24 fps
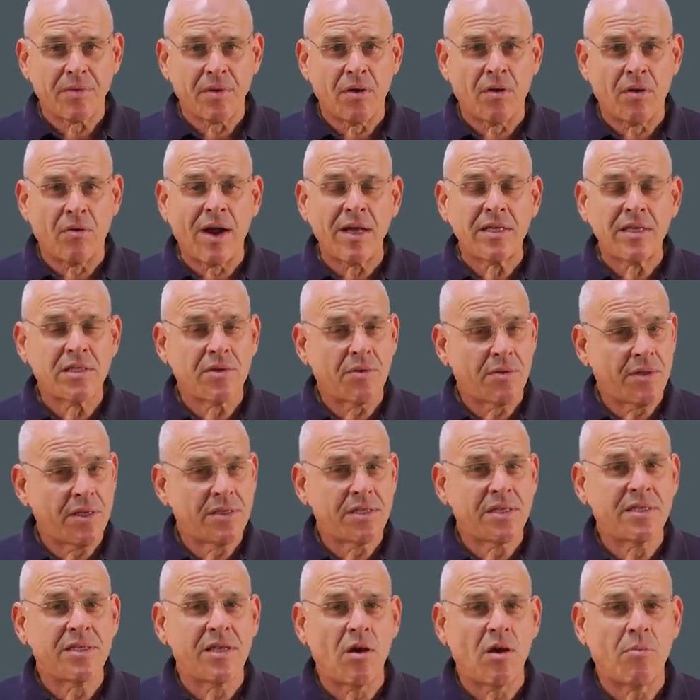All right, so this
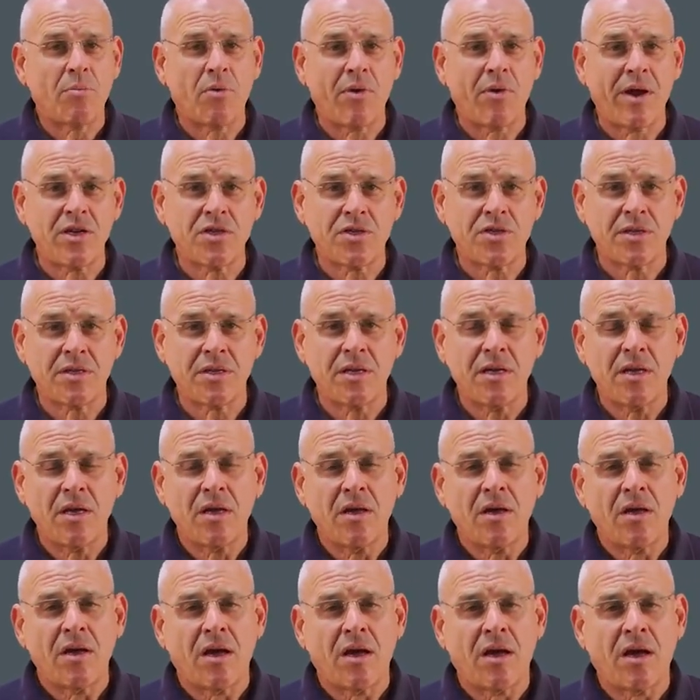is the operation
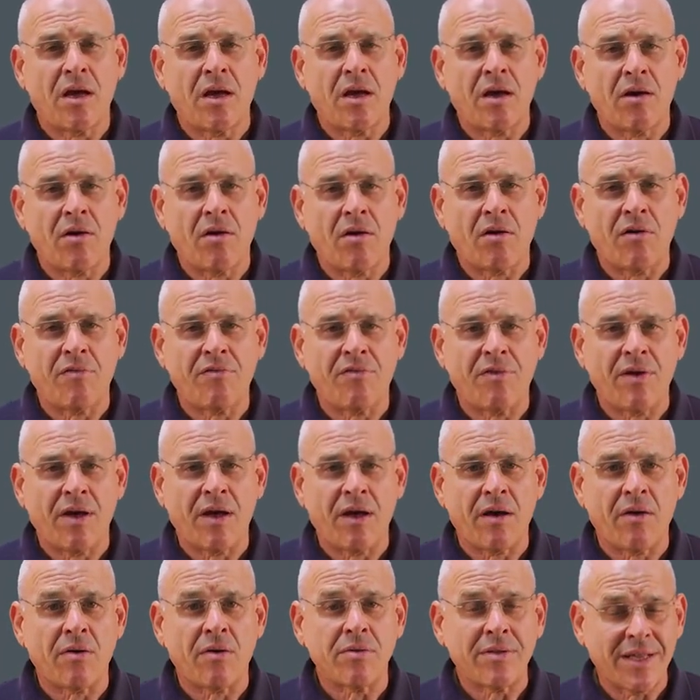uh, of,
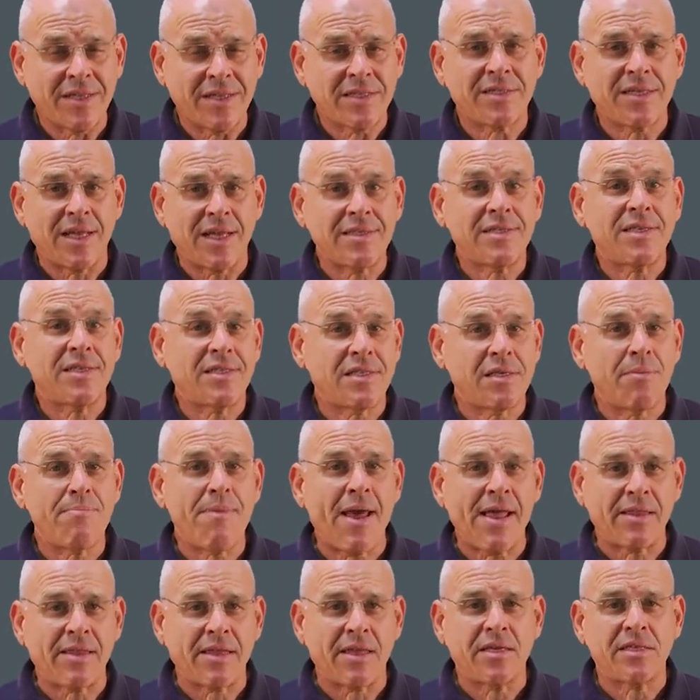uh, or that's, that's the
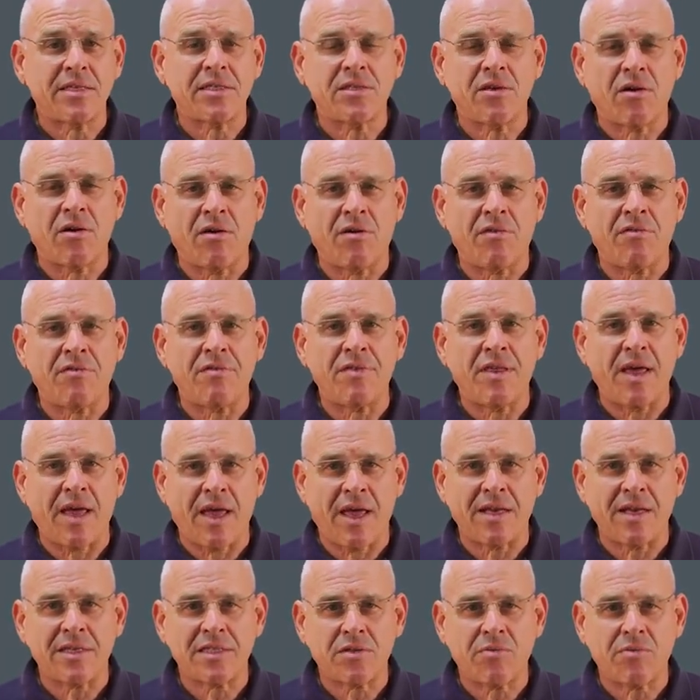semantics of the A
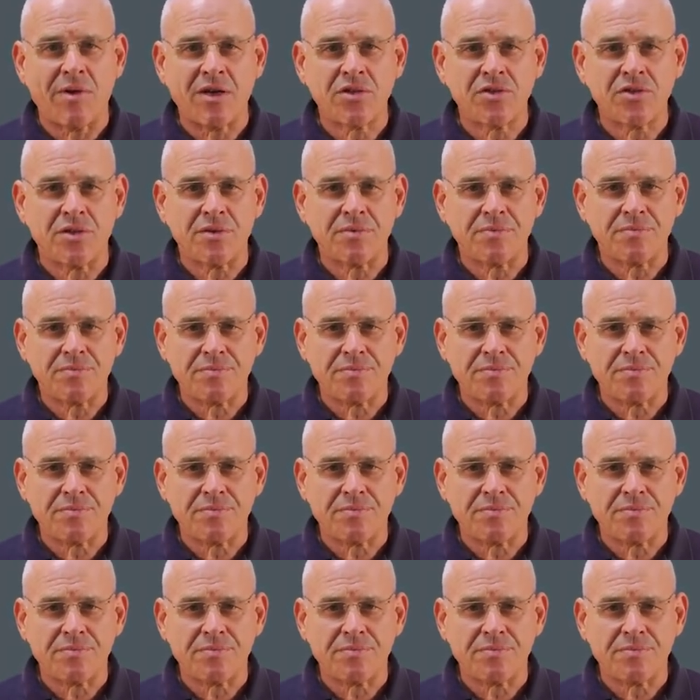instruction.